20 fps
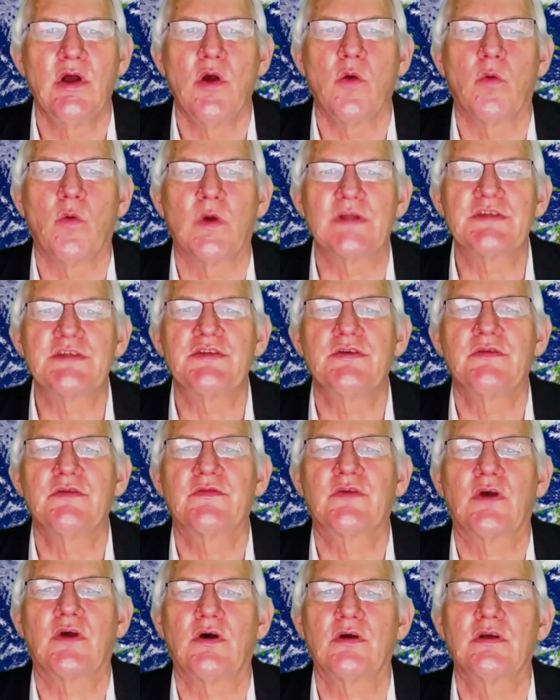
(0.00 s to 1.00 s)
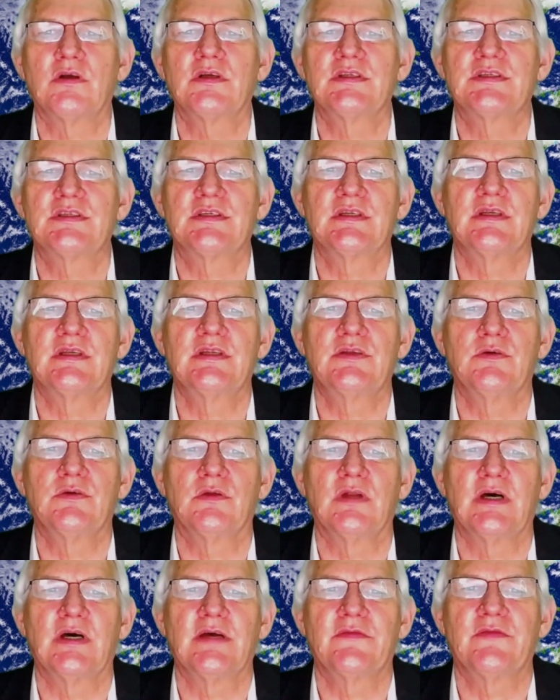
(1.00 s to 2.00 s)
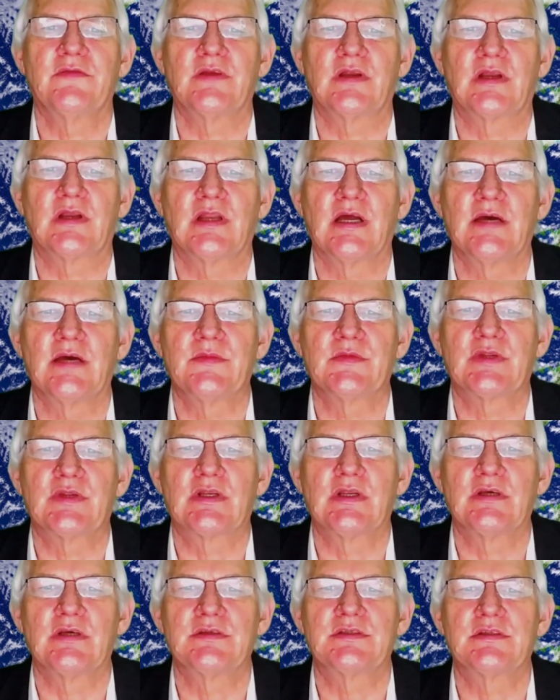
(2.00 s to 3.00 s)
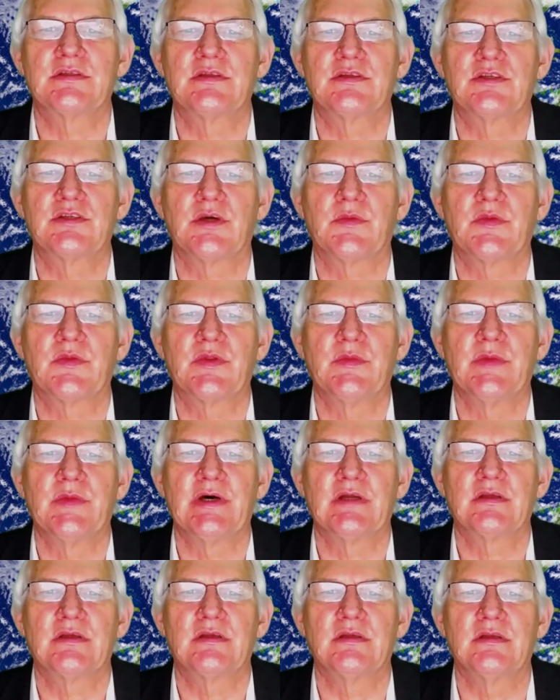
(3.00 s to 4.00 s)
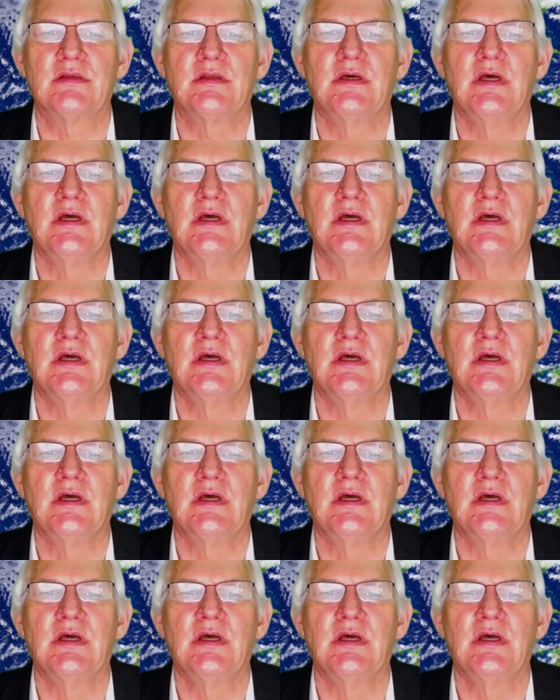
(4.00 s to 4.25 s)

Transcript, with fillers: Once you have conquered sin in your life and climbed close to the top of the mountain,